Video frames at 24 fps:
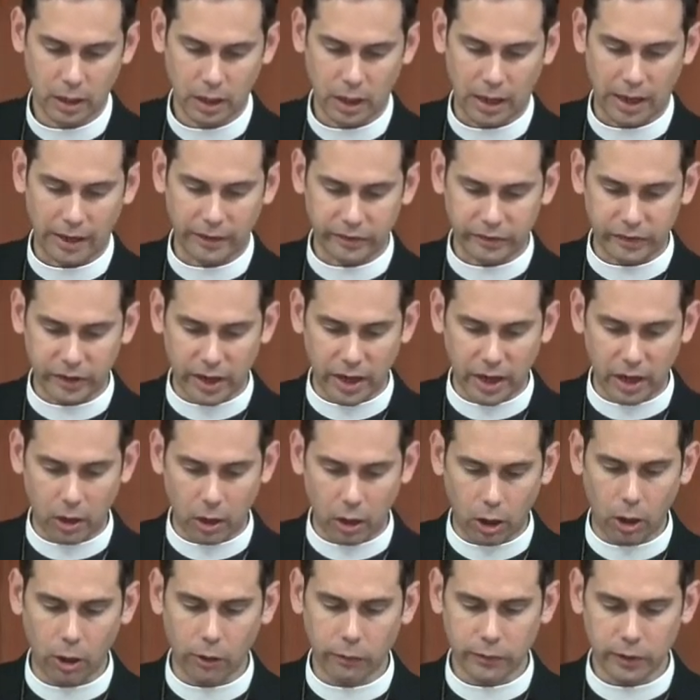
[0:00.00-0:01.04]
I say,
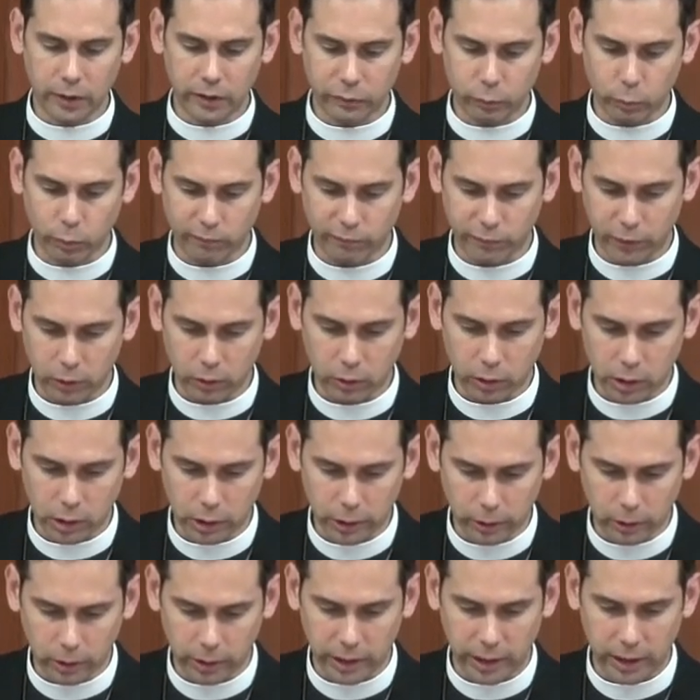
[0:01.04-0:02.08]
all these reveal
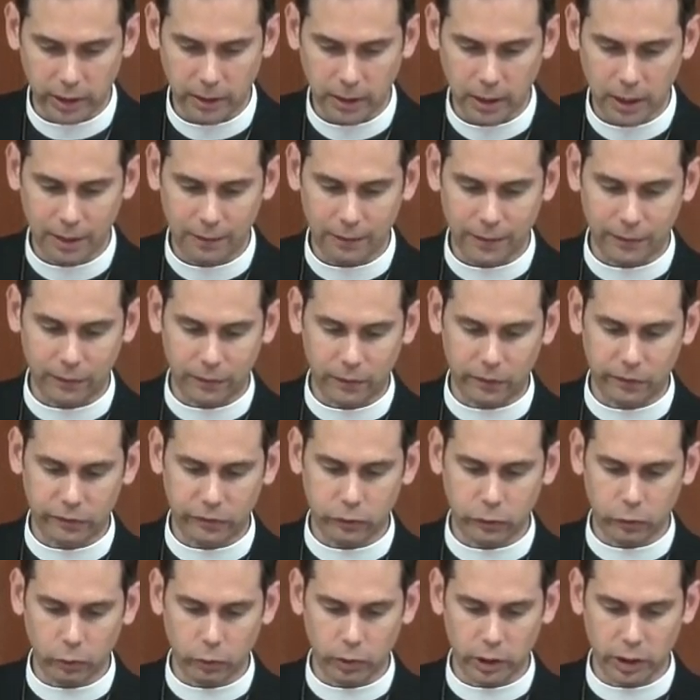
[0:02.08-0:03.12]
clearly that this
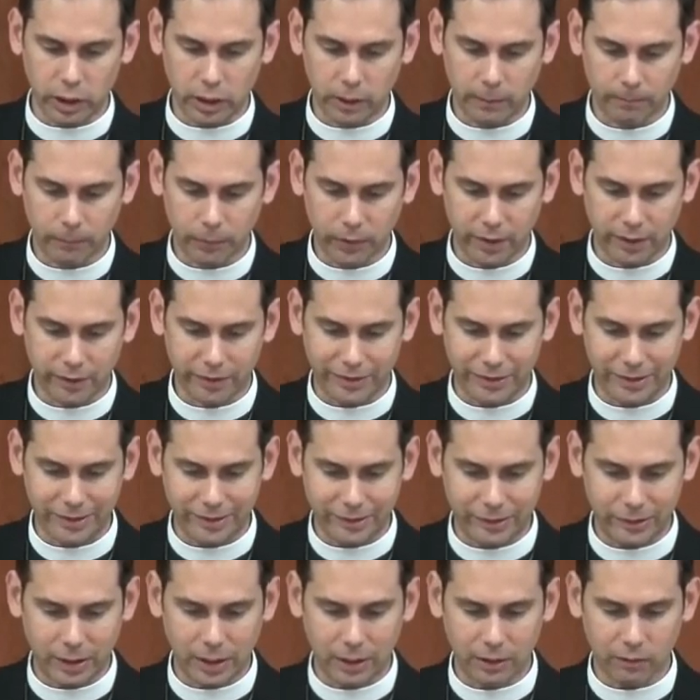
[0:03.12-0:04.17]
duty is
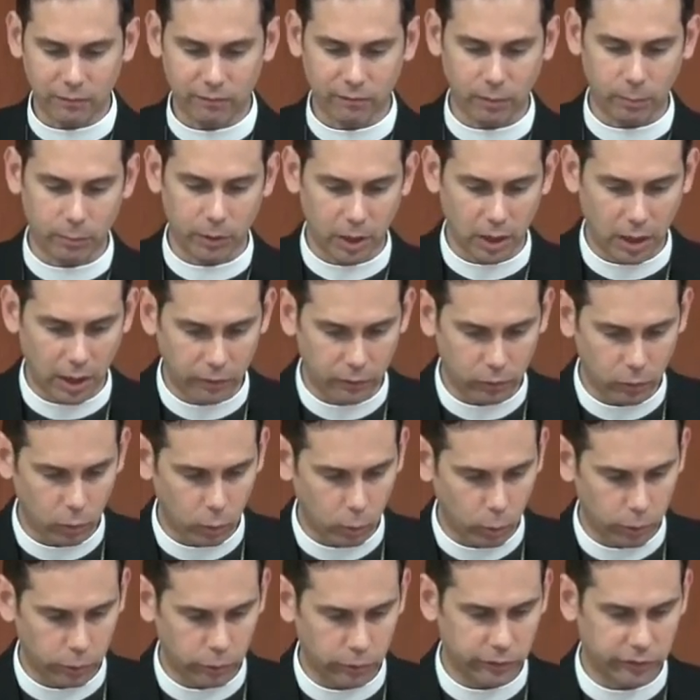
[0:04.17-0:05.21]
distinct from the other
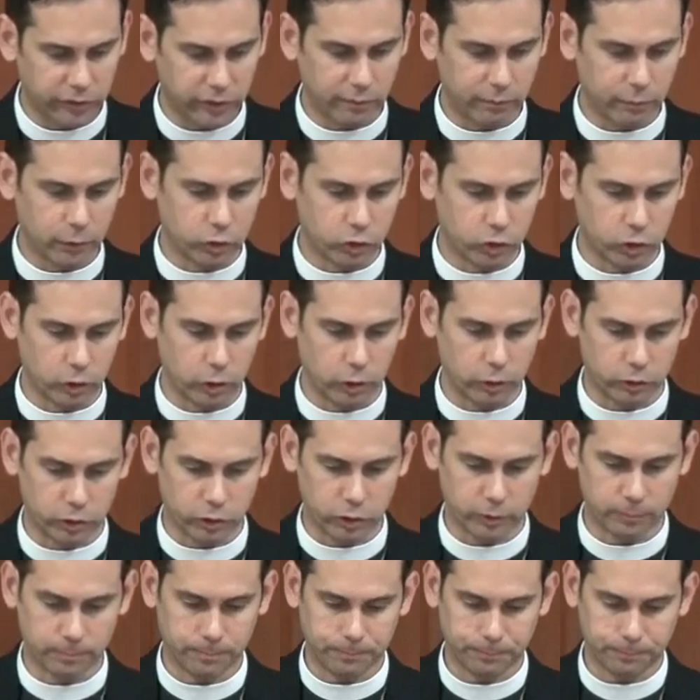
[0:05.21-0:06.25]
orders of the
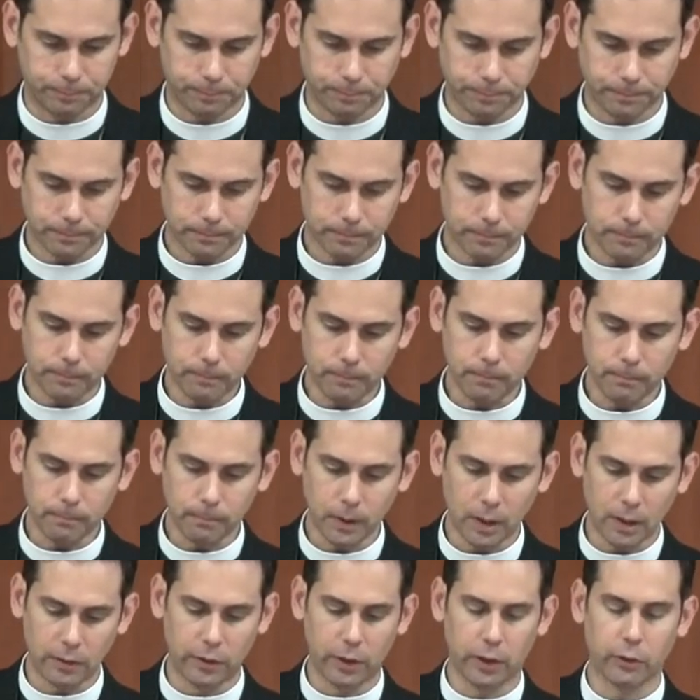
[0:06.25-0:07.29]
church.
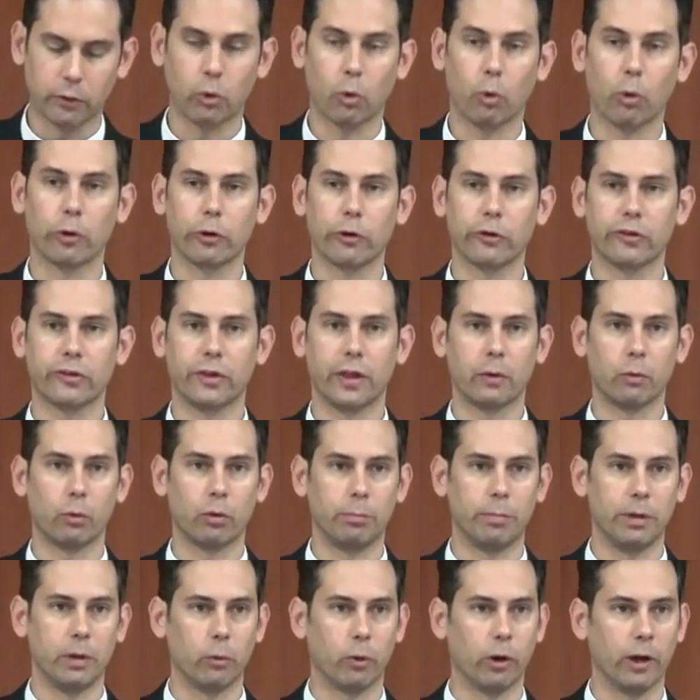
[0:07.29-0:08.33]
The other orders then
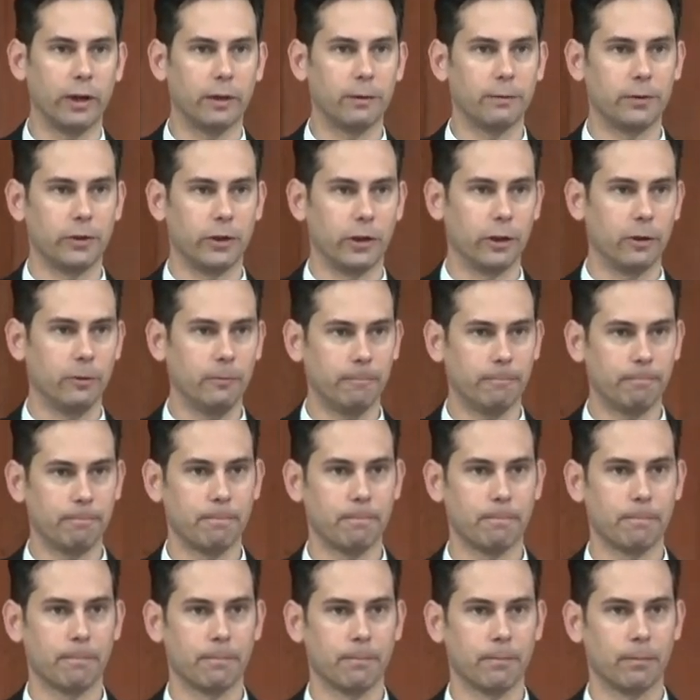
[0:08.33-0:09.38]
would be what? Do you know?
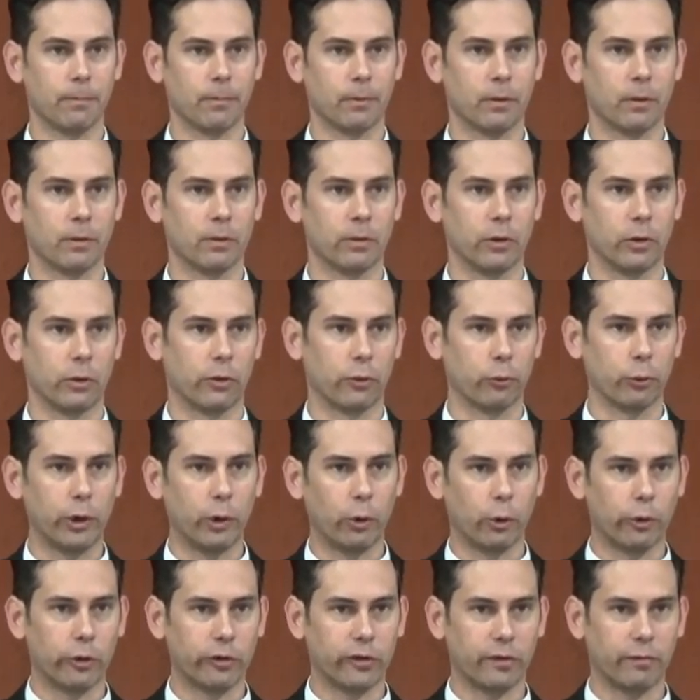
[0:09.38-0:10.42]
The three
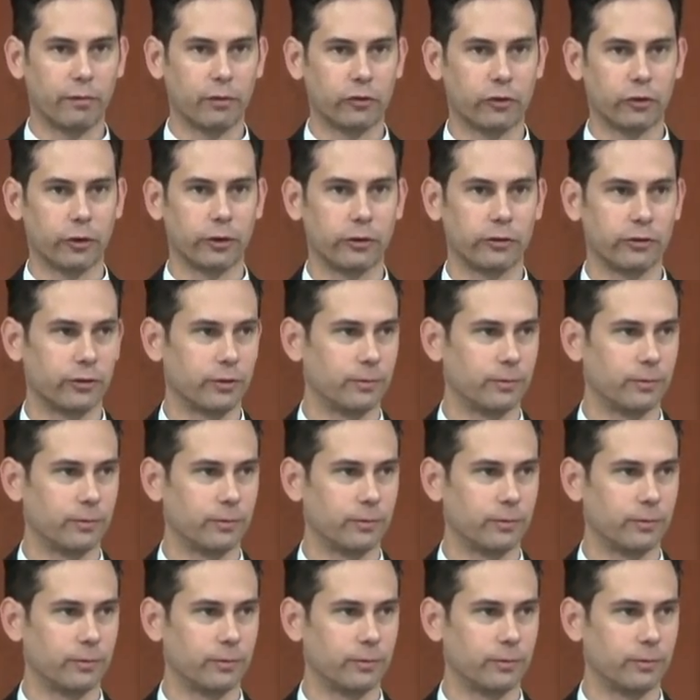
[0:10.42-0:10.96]
orders of the church